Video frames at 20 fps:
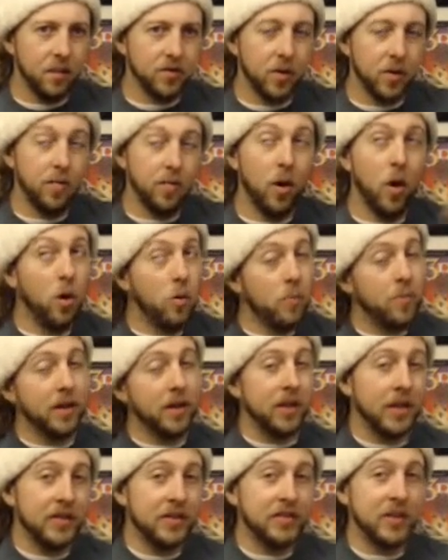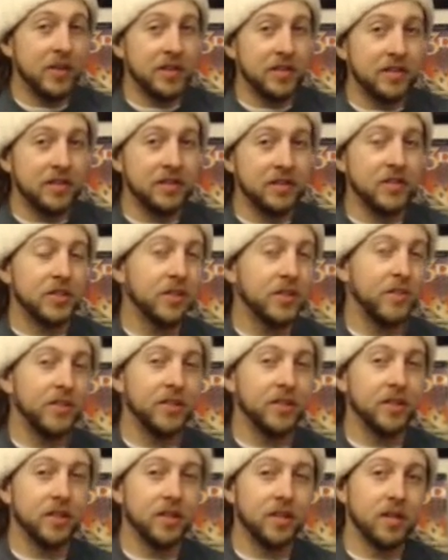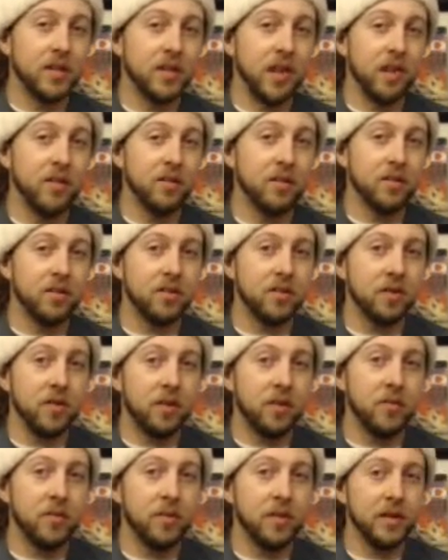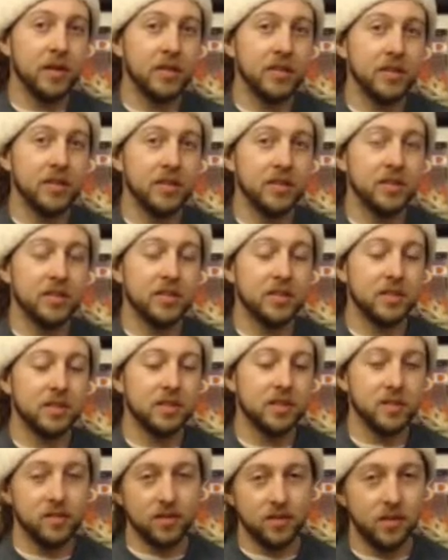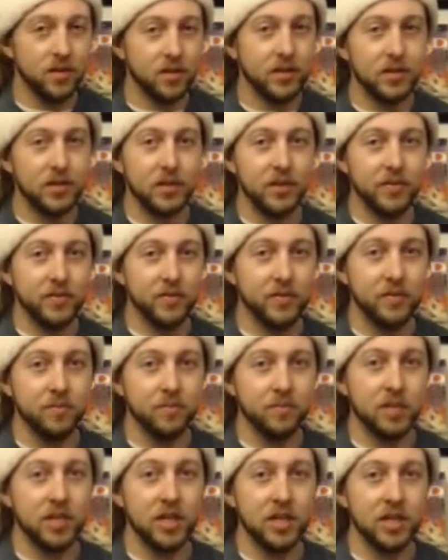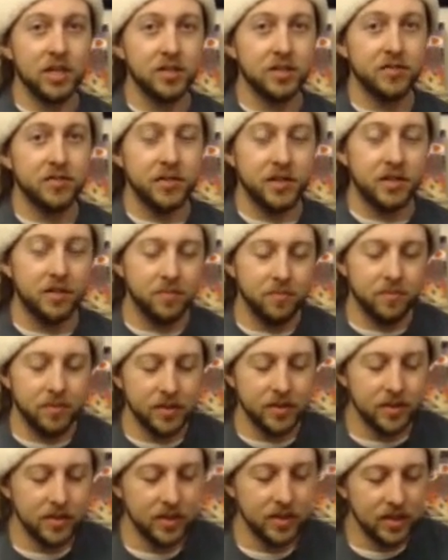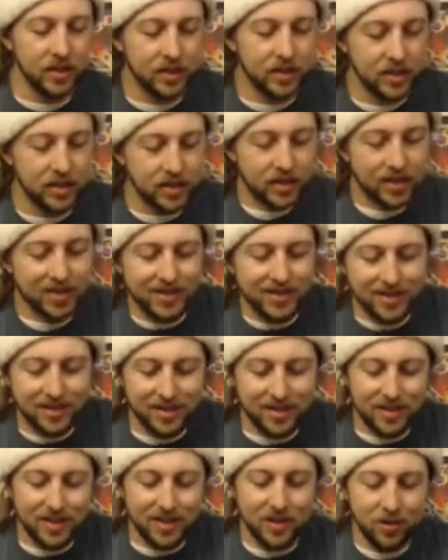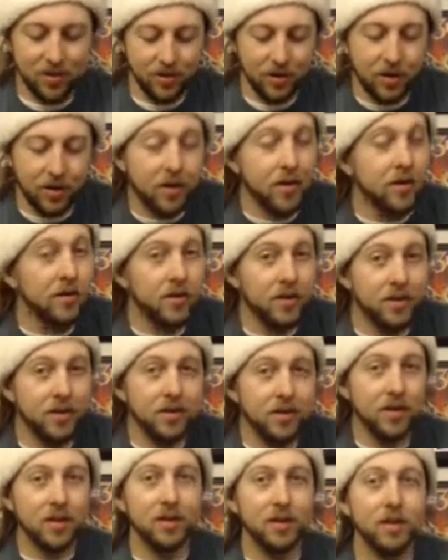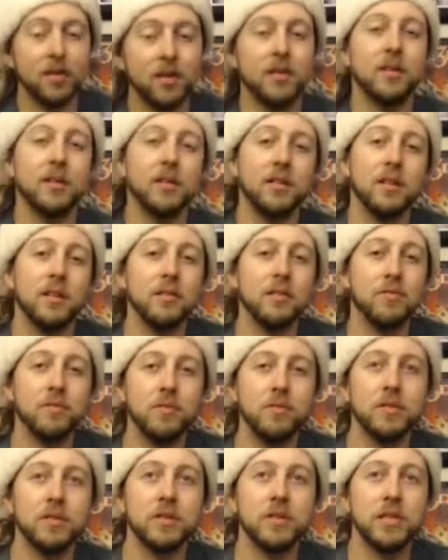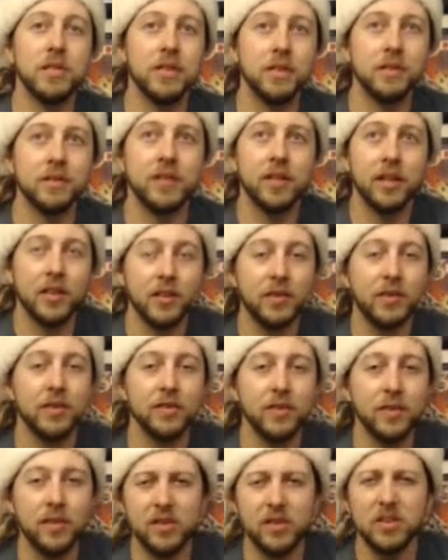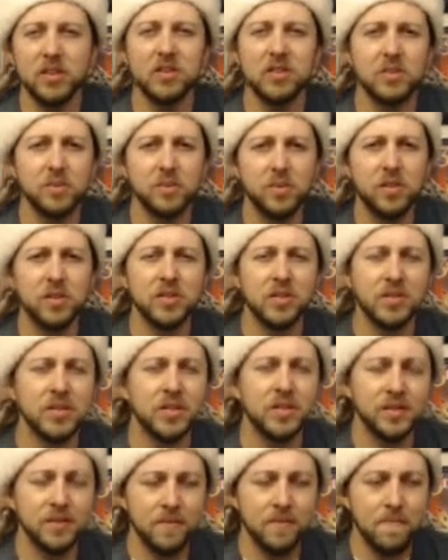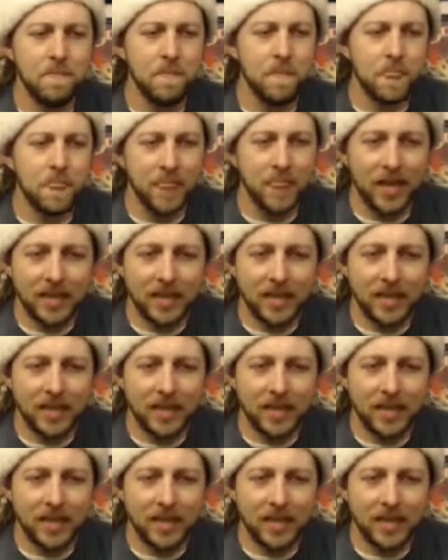So I'm hoping he's not this 30-foot character. Hopefully it's just a 30-foot projection of him, but we heard in rumors that he was like a 30-foot lizard person, and